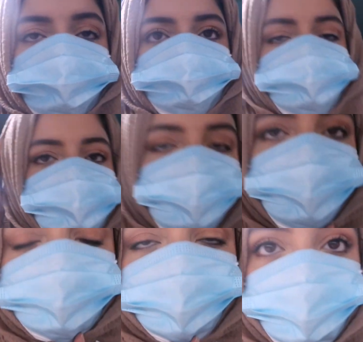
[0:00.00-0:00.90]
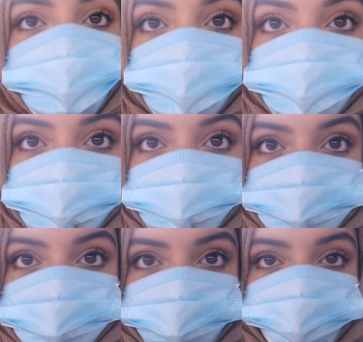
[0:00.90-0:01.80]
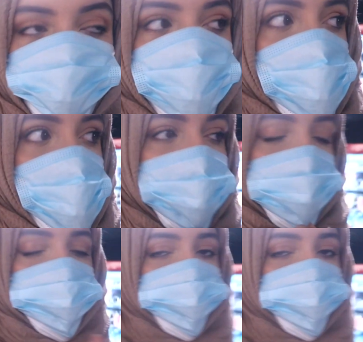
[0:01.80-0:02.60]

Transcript: So yeah, I know, I've got my mask on upside down.